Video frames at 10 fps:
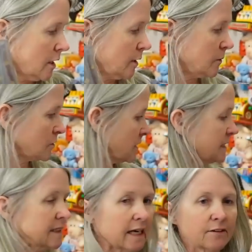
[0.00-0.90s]
on them. There's a
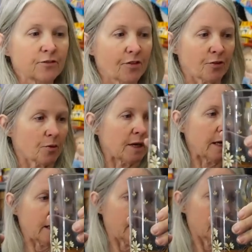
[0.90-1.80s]
set of
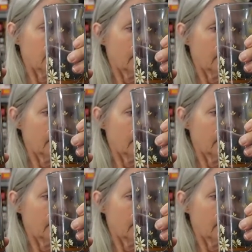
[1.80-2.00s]
three.